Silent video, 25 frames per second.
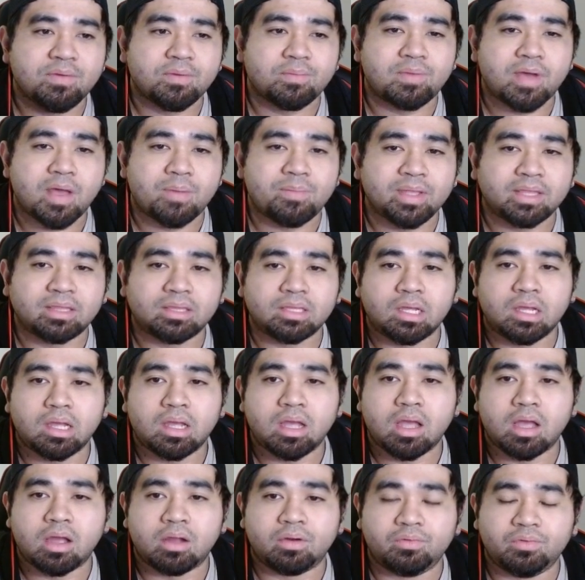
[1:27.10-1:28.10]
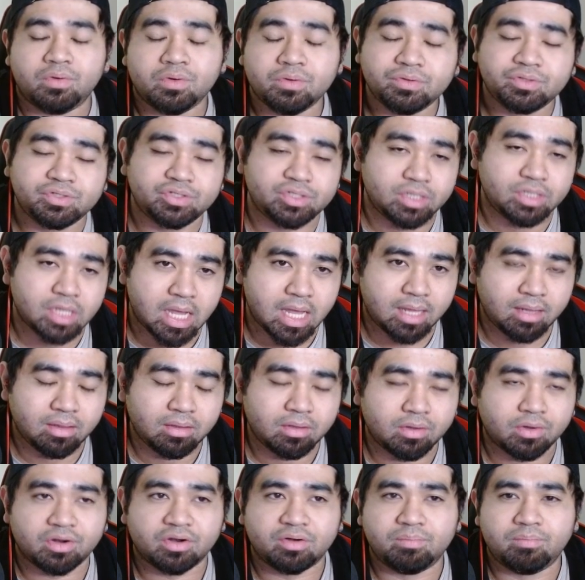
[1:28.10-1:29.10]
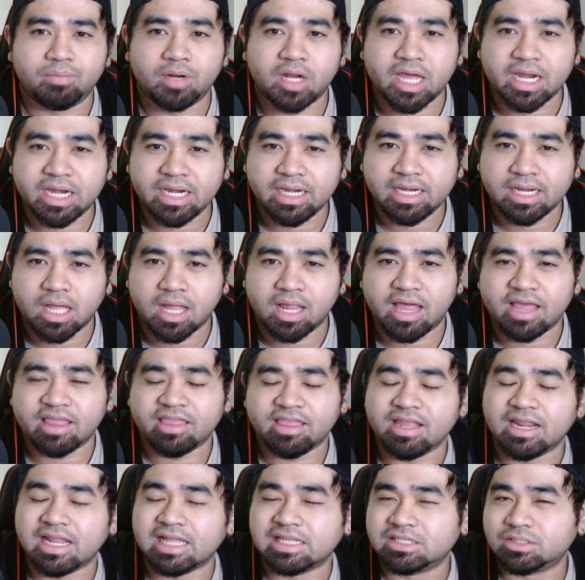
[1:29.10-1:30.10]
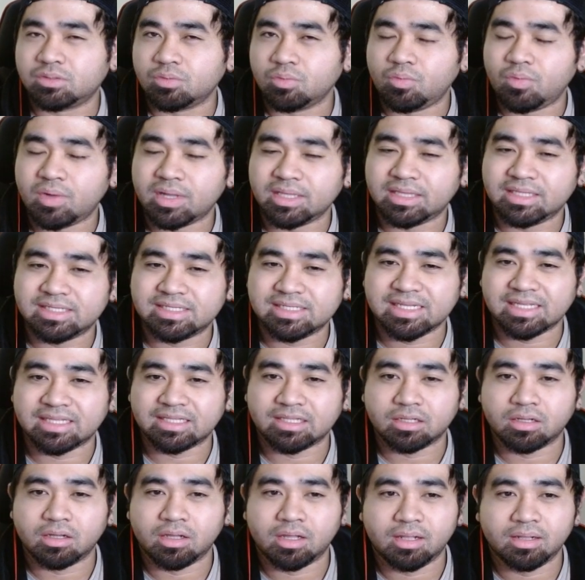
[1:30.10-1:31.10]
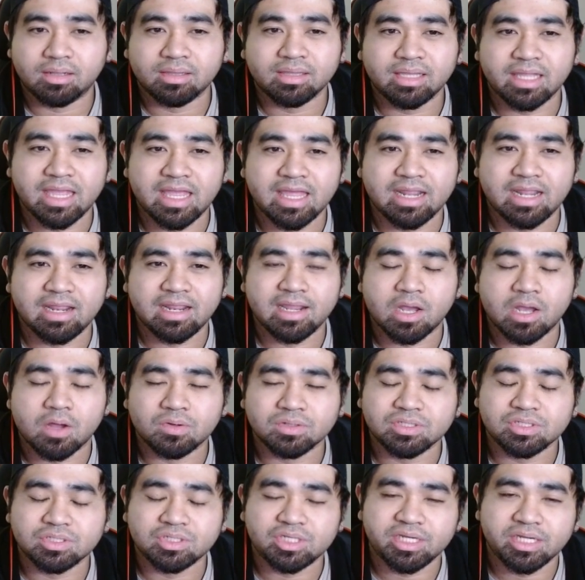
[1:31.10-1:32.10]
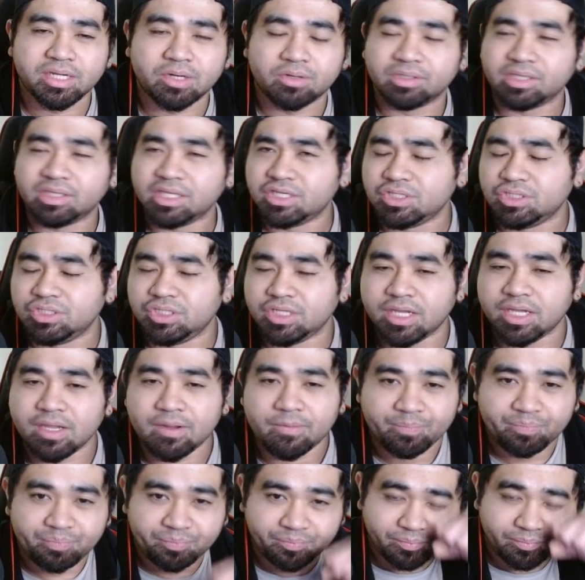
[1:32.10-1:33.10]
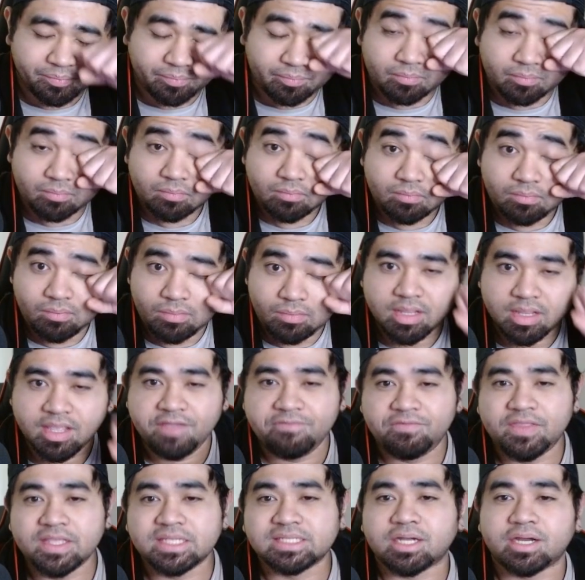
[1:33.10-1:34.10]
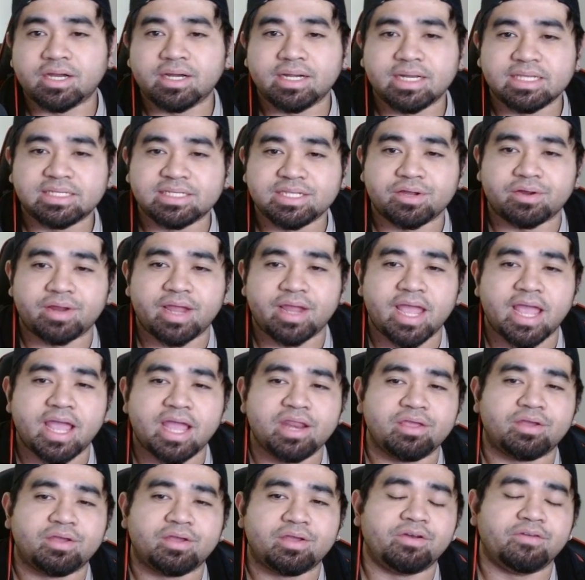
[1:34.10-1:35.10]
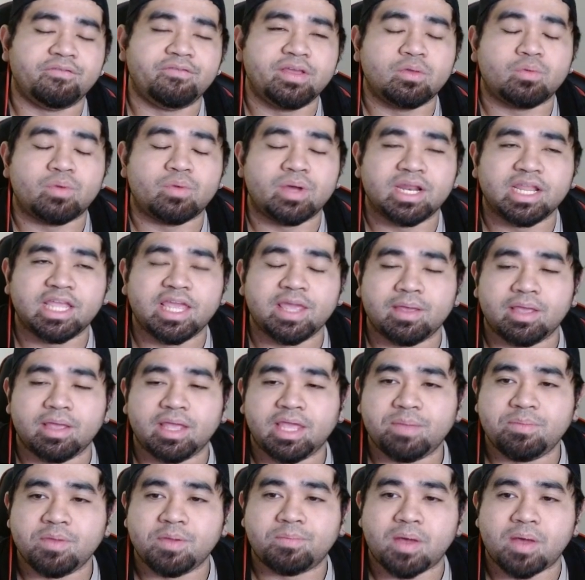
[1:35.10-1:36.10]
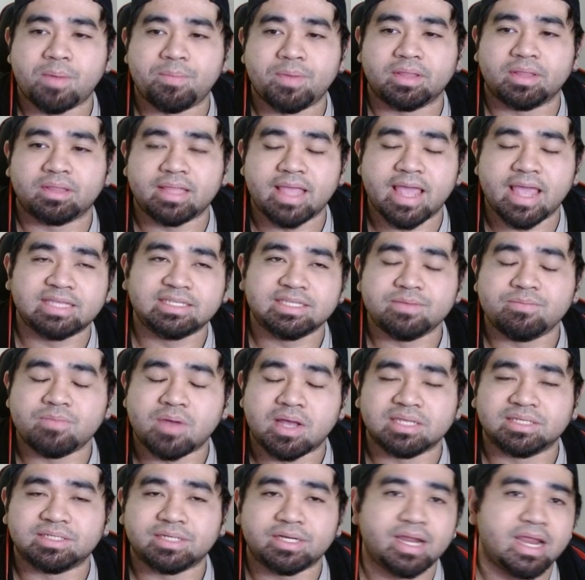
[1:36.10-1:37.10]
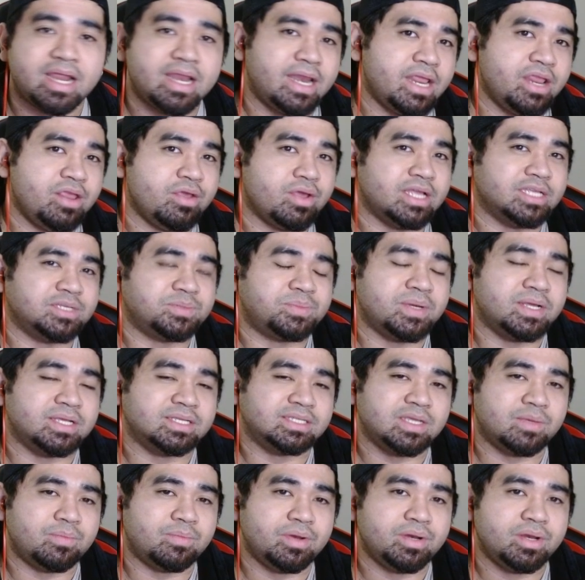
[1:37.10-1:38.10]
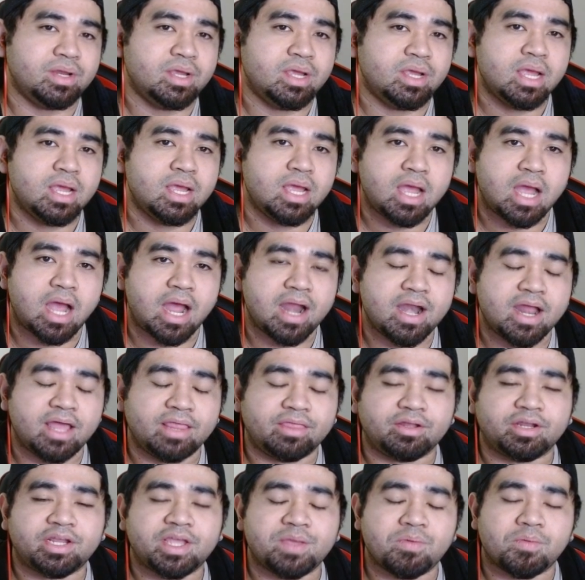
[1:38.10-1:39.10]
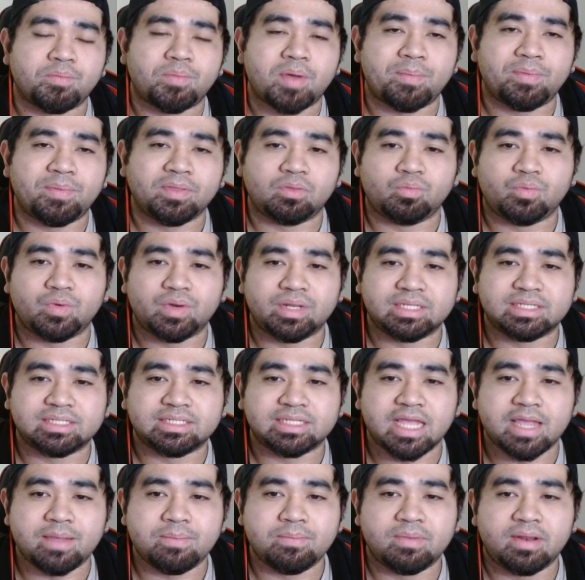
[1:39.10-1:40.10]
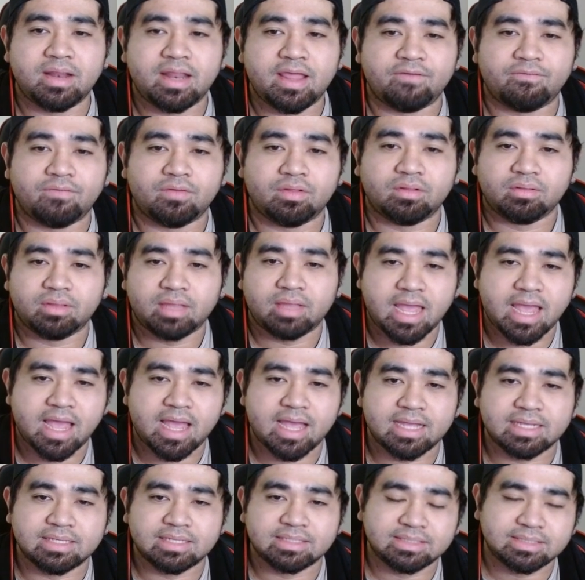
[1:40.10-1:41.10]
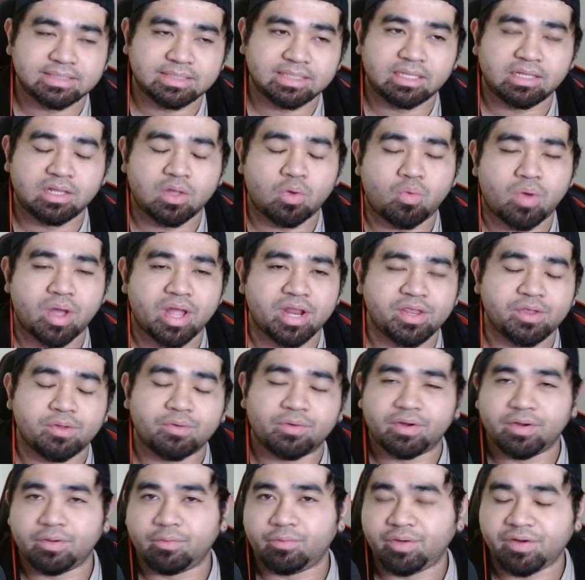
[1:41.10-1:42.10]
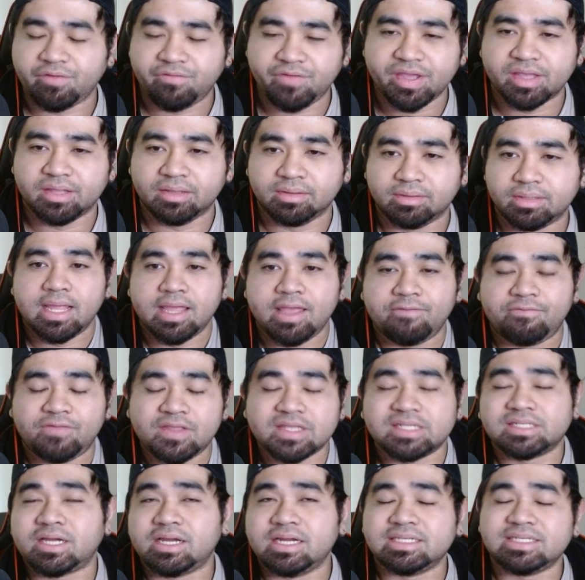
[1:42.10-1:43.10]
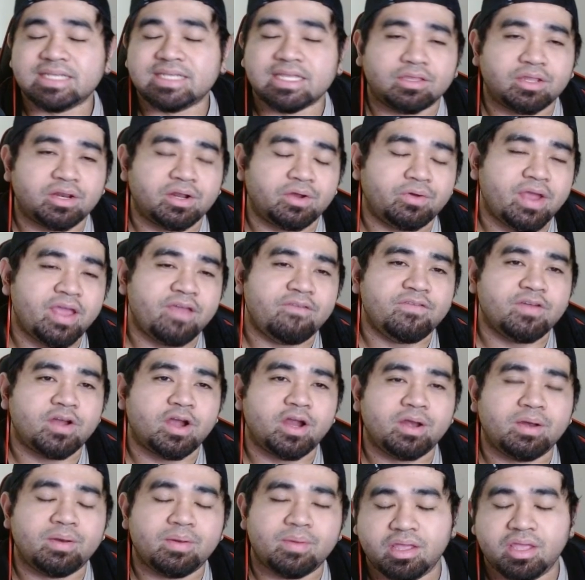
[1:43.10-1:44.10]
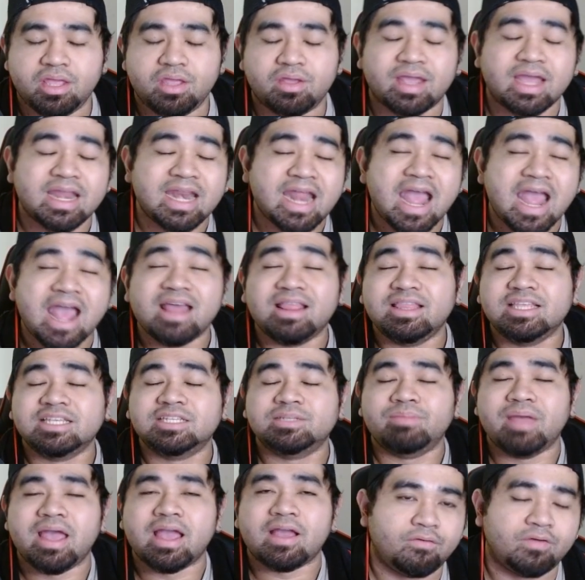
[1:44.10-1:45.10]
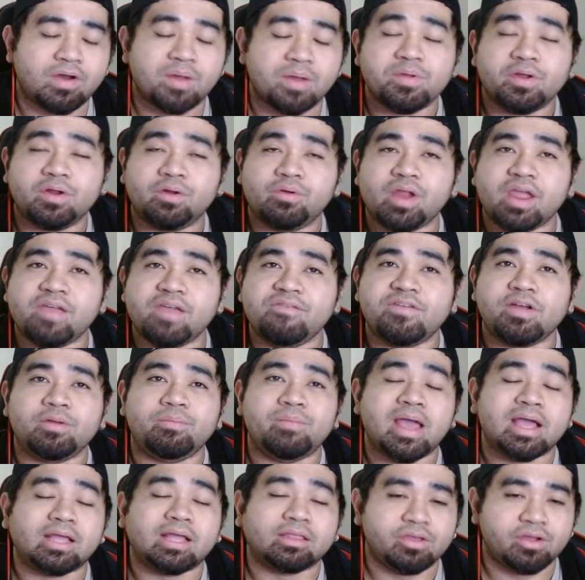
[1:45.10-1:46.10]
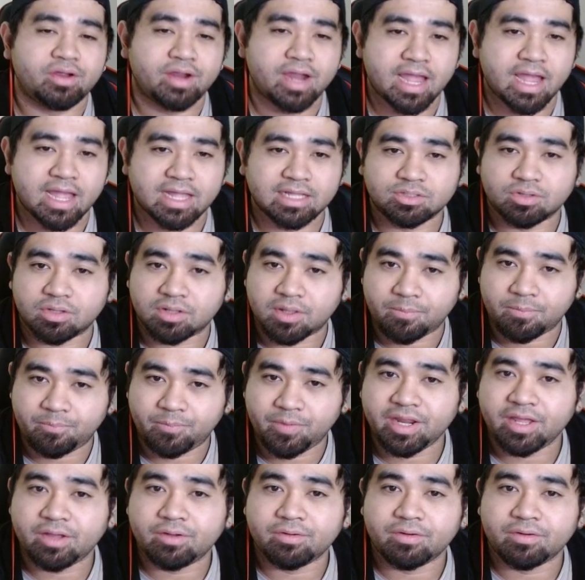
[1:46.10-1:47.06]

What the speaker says: Puppet Rouge Doll, or Bloody Doll. I think that's what it's called in the OCG or TCG. If this card is in your hand, you can reveal one Gimmick Puppet XZ monster, and then you can spell summon another Gimmick Puppet with the same level as the one you revealed. If this card is sent to the graveyard, you can add this back from your graveyard back to your hand. So that's a pretty good